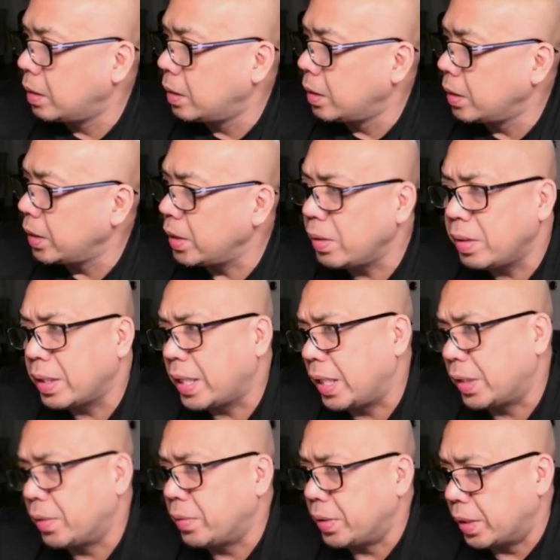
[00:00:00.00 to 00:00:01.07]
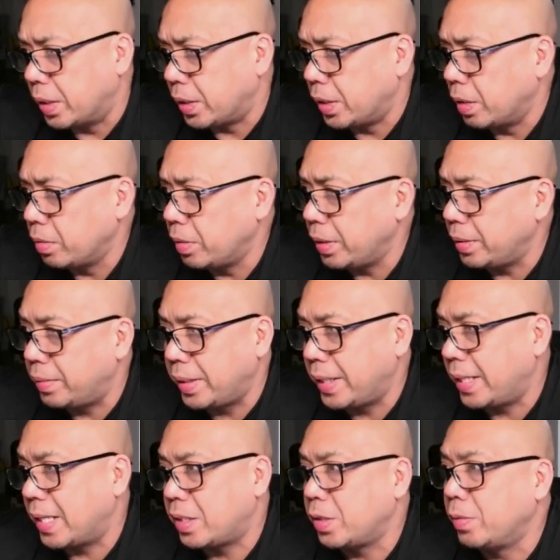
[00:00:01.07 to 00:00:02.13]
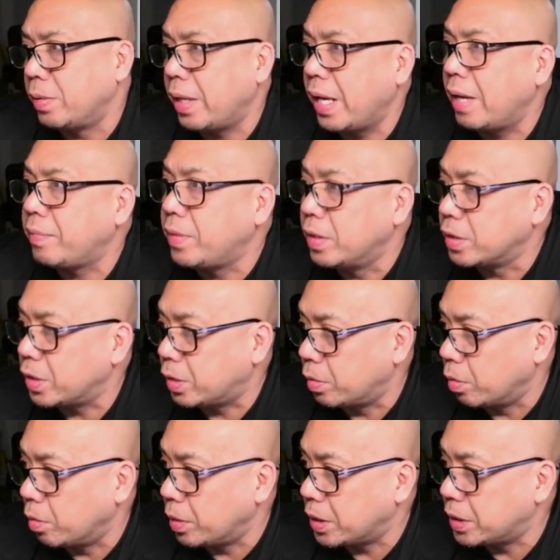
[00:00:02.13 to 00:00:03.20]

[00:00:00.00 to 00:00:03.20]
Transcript: again, they're young. They got 2.5 years of growing.